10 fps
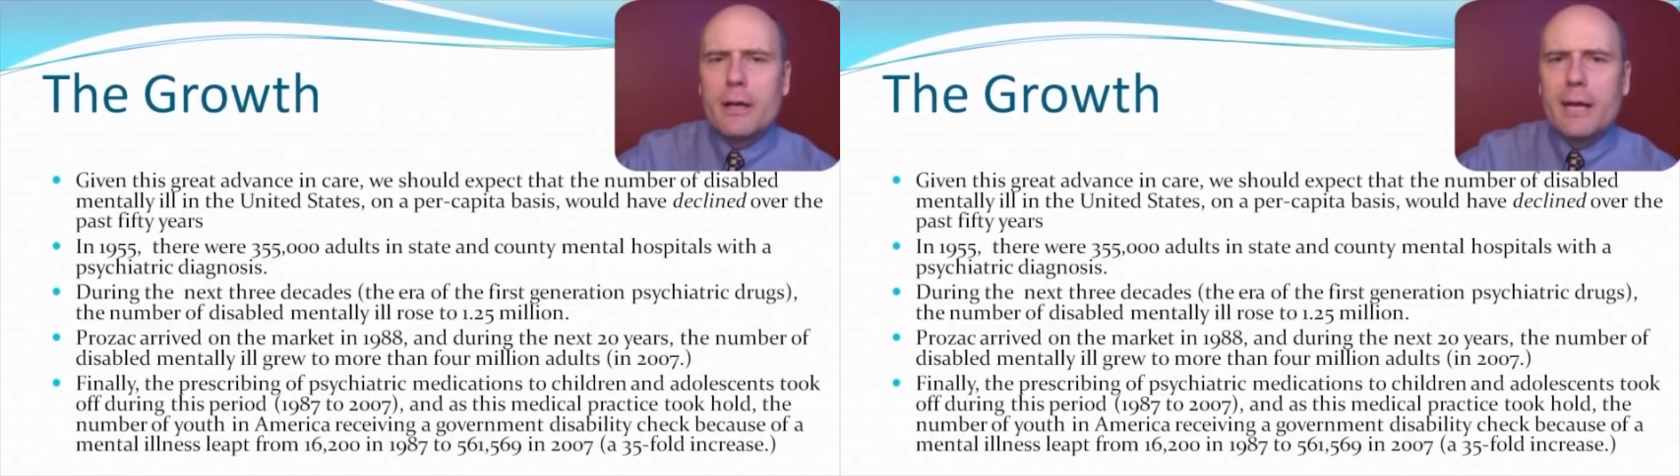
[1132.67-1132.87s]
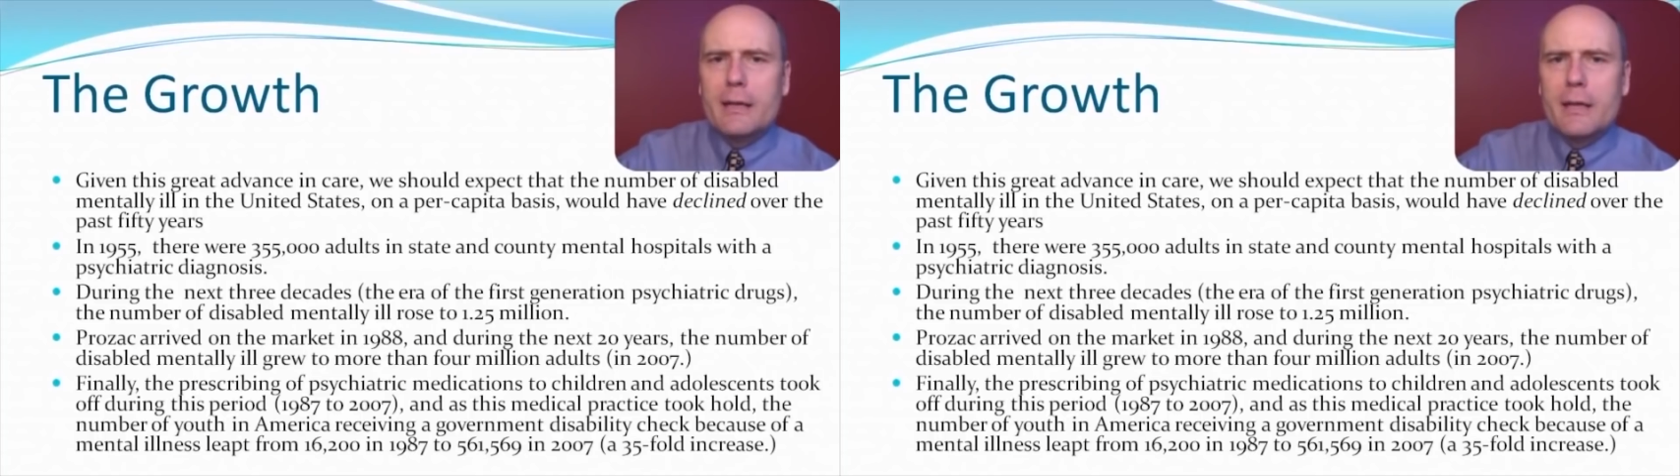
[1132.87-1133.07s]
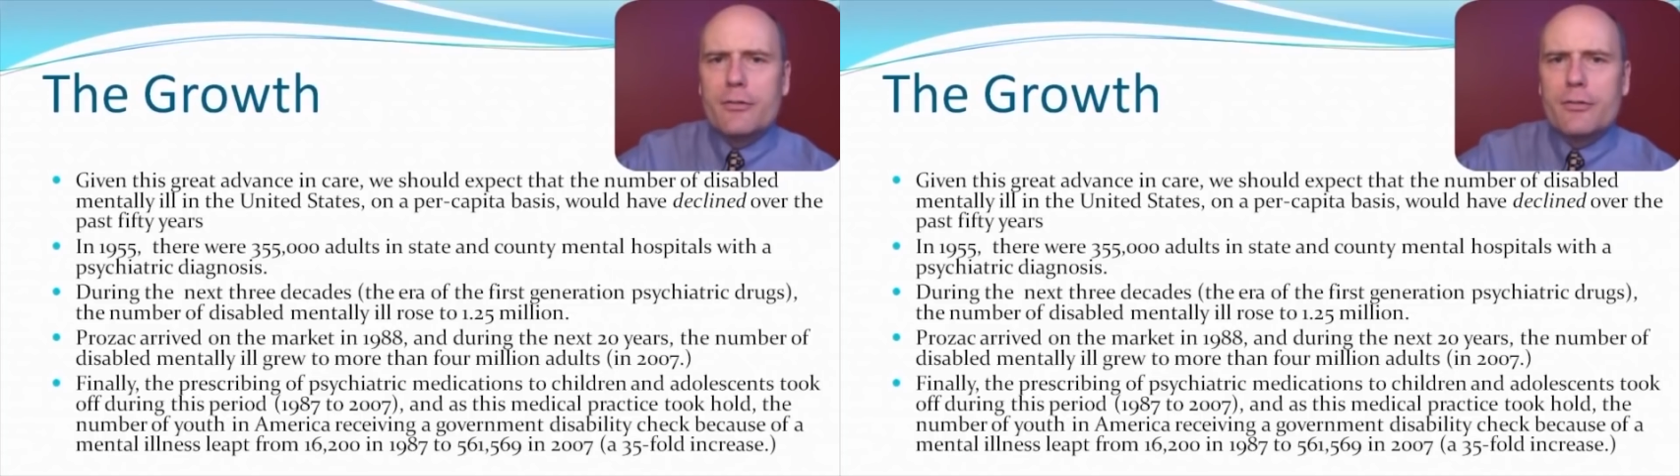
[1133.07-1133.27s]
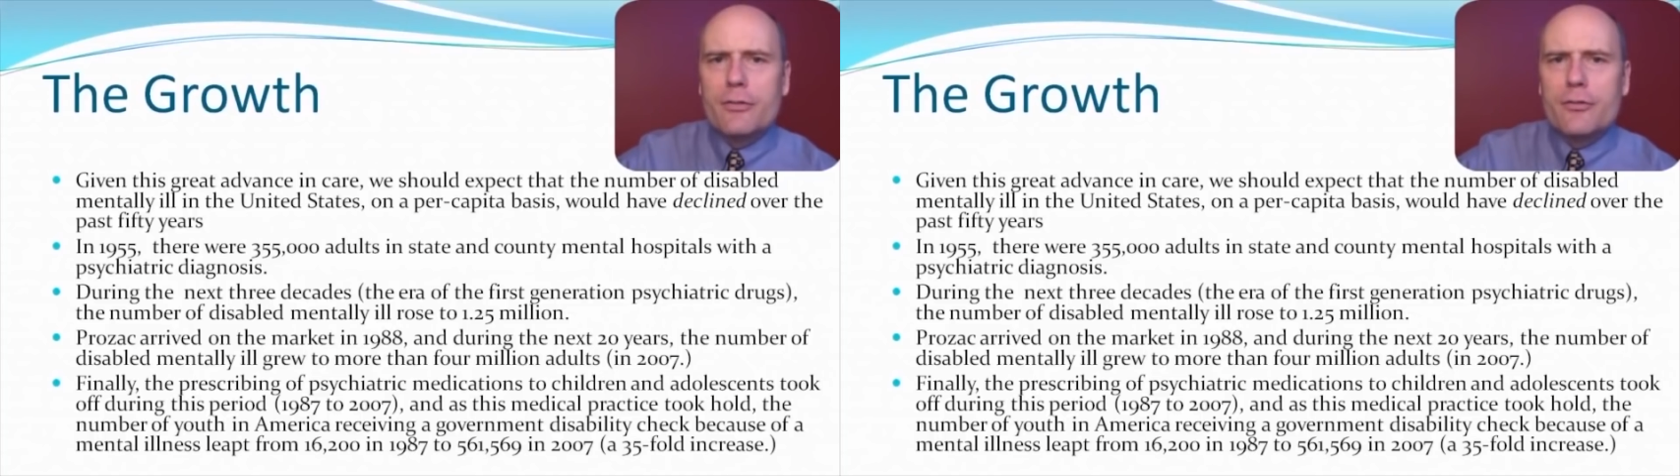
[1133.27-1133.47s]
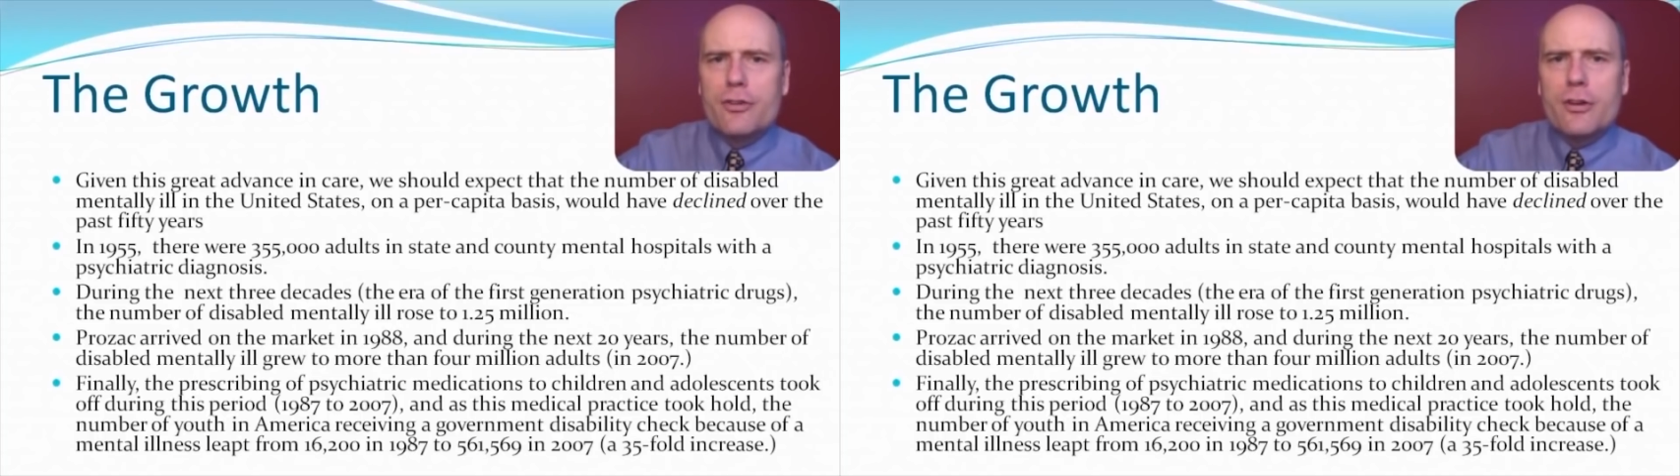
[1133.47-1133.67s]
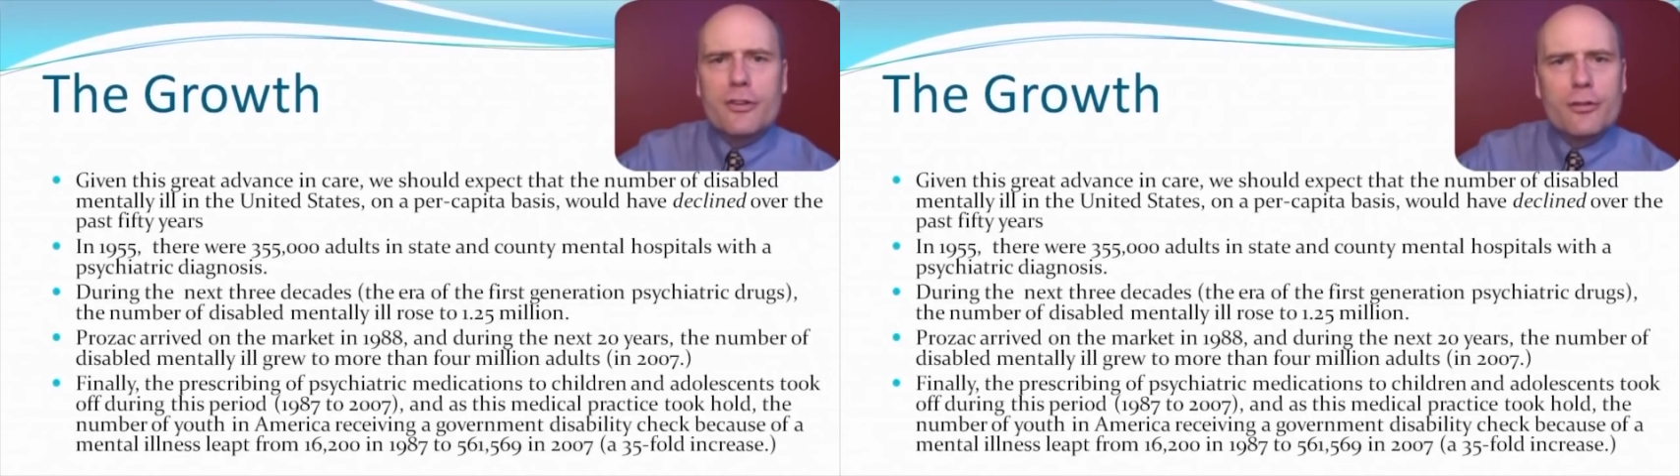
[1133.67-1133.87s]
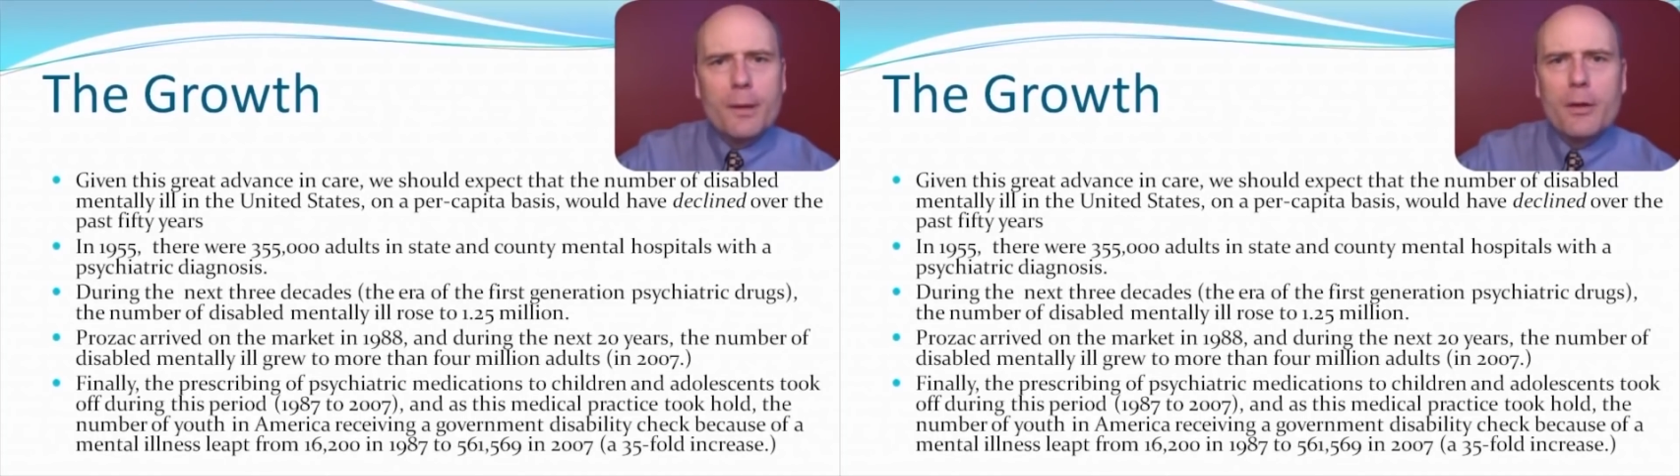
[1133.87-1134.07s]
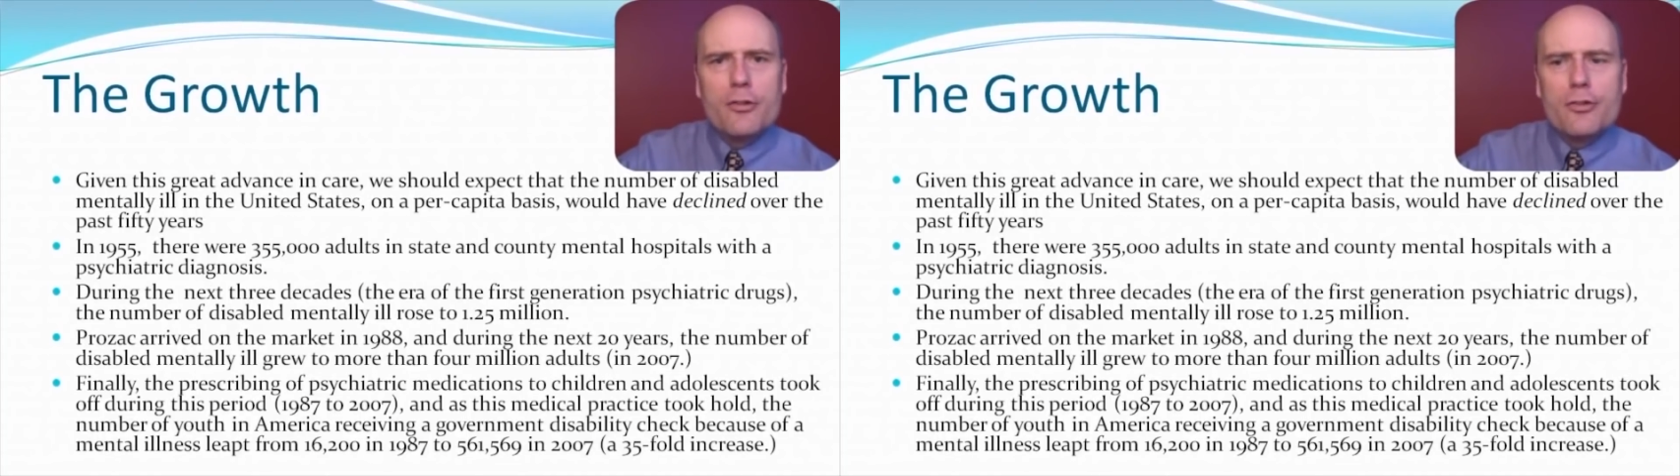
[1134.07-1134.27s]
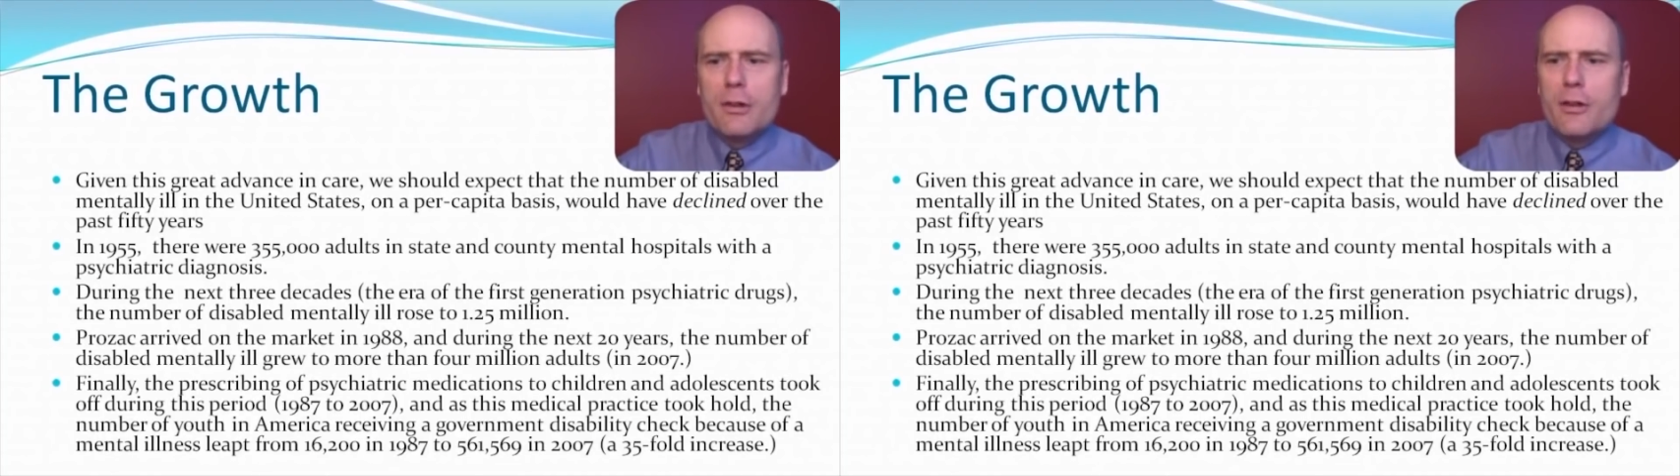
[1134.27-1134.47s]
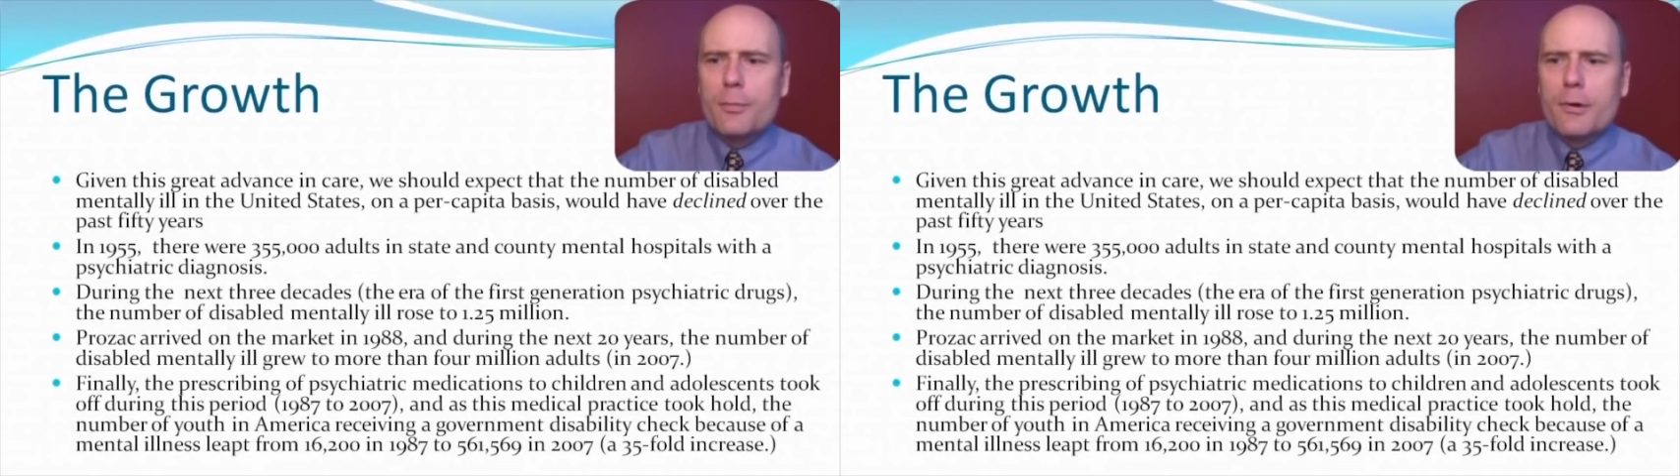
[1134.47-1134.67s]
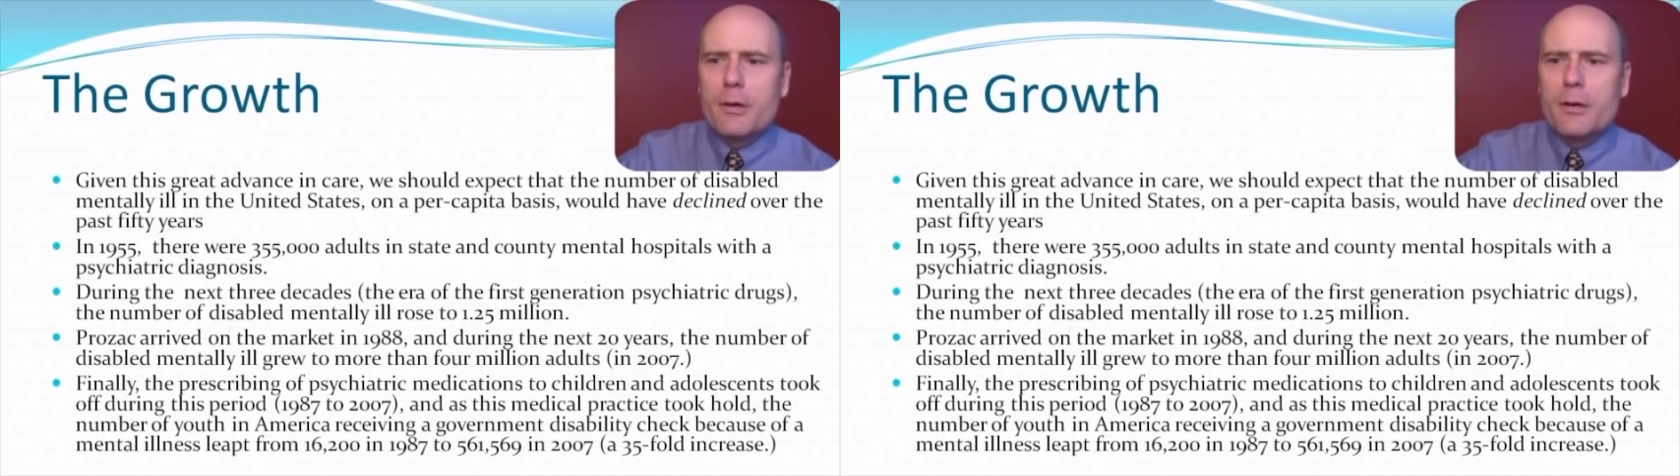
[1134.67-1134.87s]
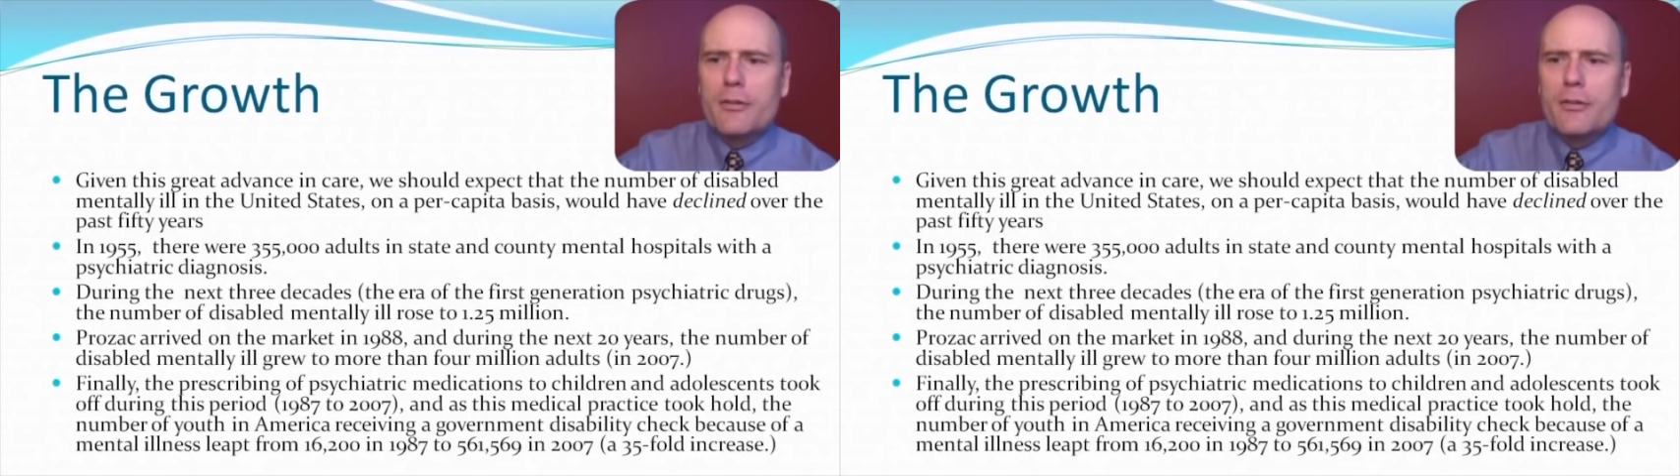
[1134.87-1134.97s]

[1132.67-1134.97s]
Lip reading: and adolescents just exploded during this period,